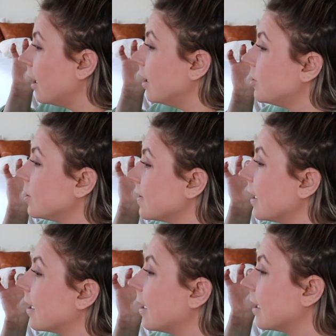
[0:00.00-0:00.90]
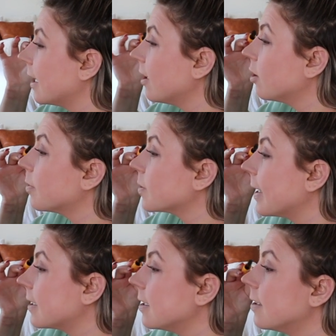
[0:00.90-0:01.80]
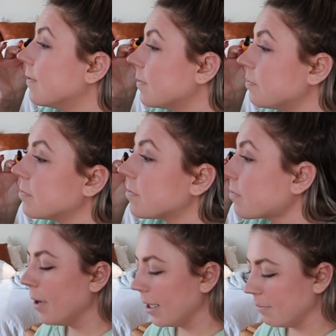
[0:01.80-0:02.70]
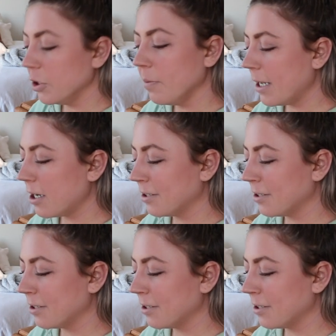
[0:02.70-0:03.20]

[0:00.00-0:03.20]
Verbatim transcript: it's just like getting her perspective but I'm doing better,